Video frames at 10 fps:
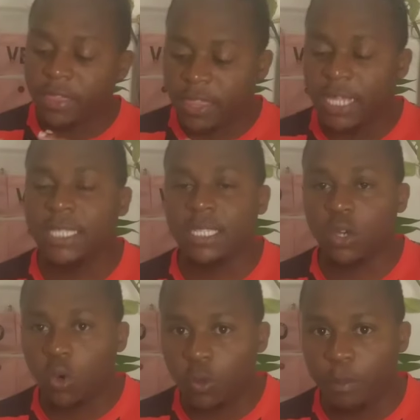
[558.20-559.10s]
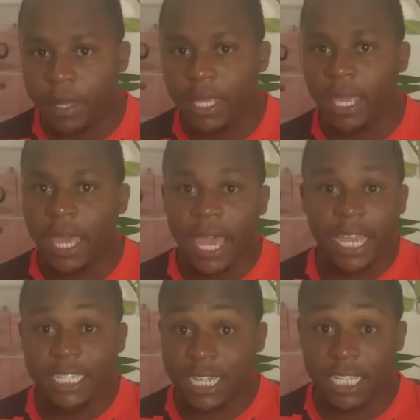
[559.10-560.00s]
this could be
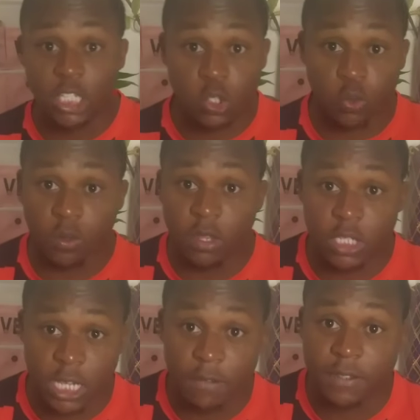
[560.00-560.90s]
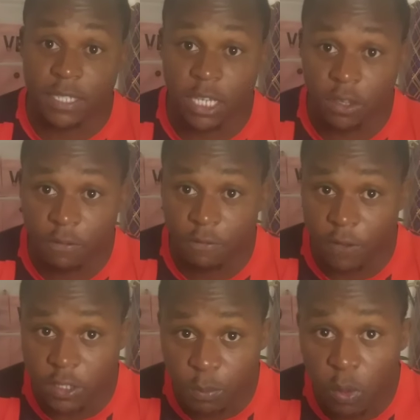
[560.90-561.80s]
a change to TFC
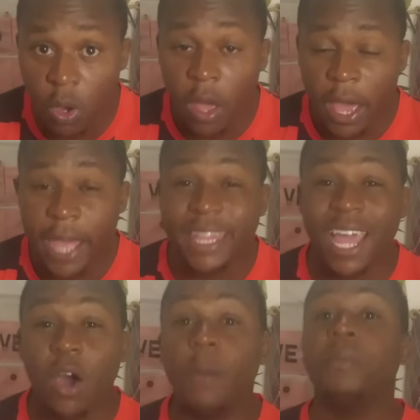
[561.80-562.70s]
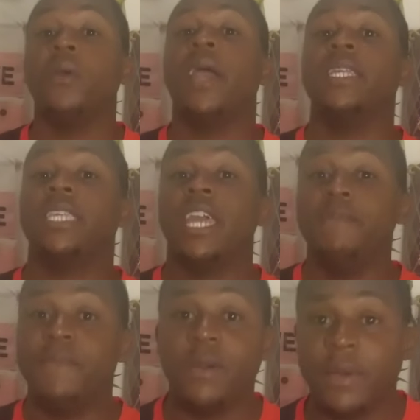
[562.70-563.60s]
Facebook. And I hope you guys can
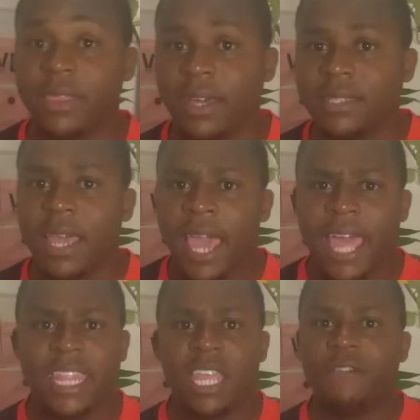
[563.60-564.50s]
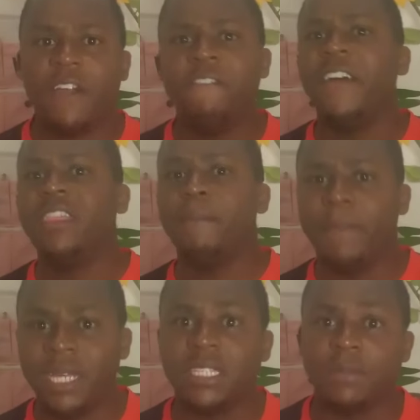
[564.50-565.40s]
be with us. And if I find the
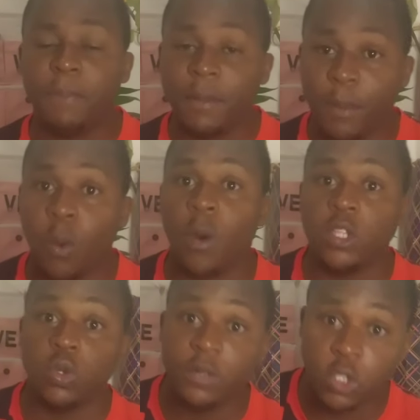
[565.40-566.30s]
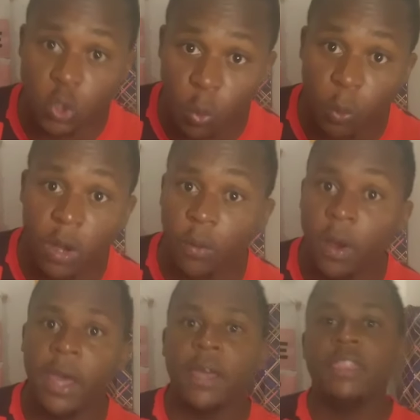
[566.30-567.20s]
best people who are doing so well,
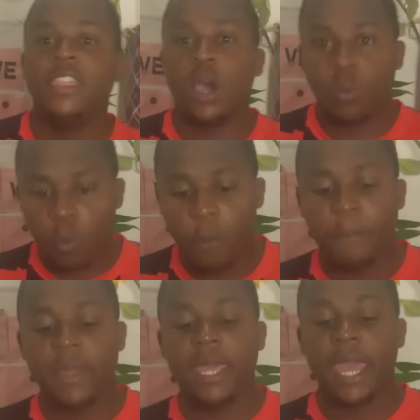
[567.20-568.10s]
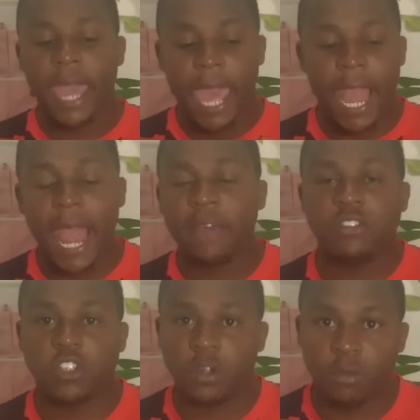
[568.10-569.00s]
there will be a live
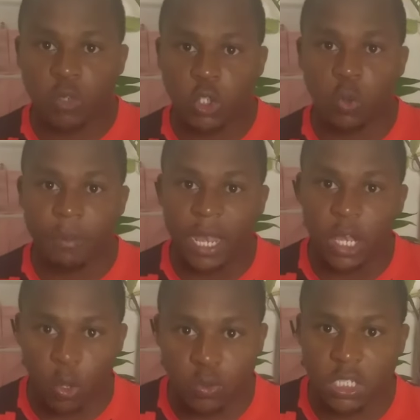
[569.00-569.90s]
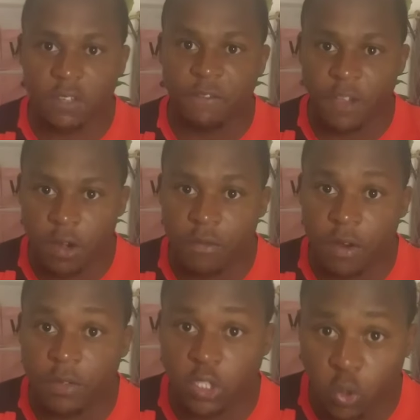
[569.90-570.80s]
stream which will be launched very,
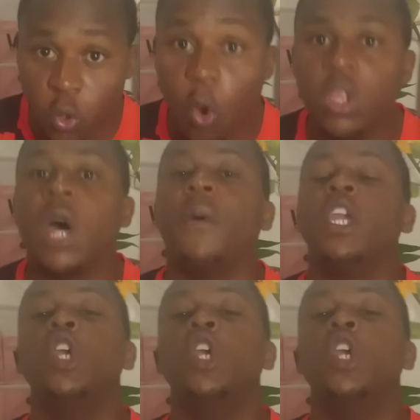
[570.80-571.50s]
very soon on our